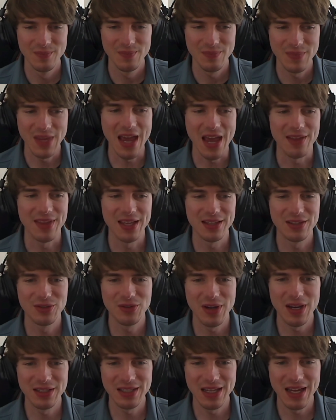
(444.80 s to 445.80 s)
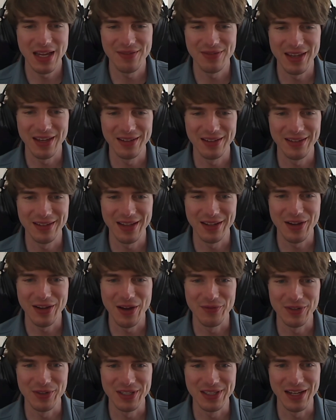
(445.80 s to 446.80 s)
Yeah, that's great to have that
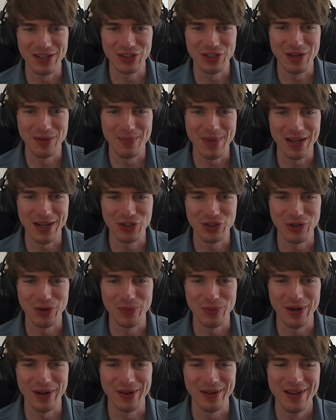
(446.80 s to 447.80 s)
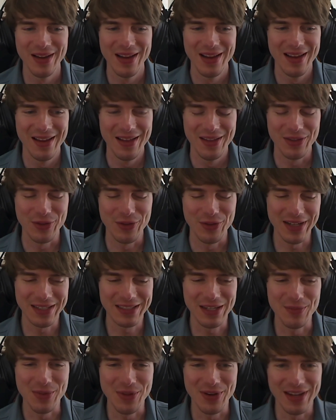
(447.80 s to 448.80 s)
conversation and make sure the
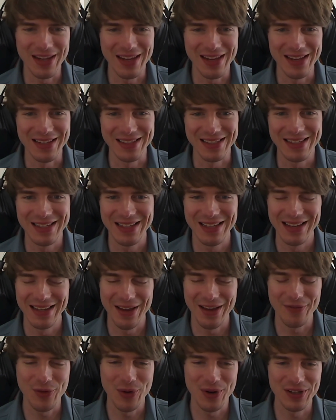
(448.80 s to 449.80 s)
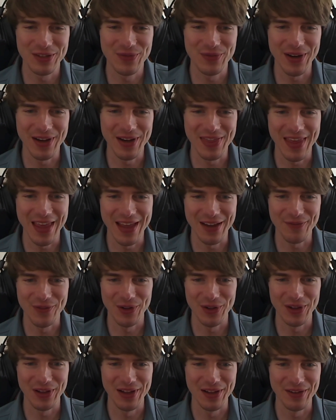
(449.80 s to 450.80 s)
Rust community is, of course, very
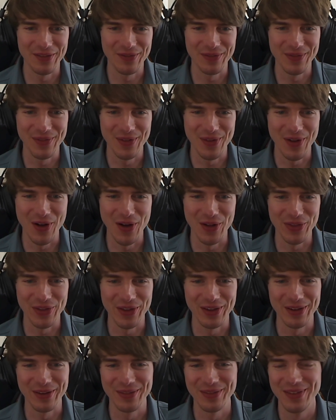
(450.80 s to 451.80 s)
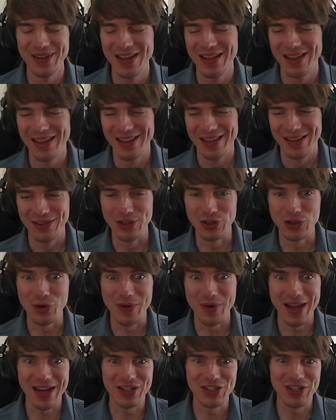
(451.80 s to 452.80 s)
thankful of all the
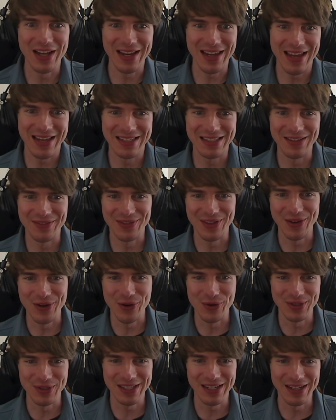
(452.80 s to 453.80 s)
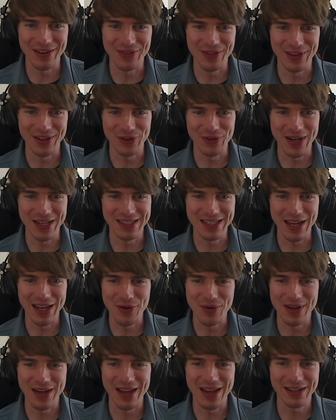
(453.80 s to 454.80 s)
donation, I guess, of the hosting of the
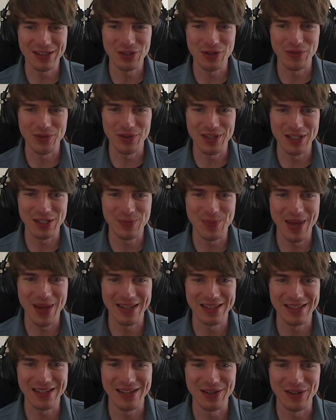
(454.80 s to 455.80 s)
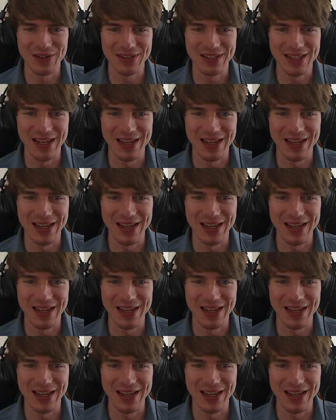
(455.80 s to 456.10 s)
Crates.io index over these past years.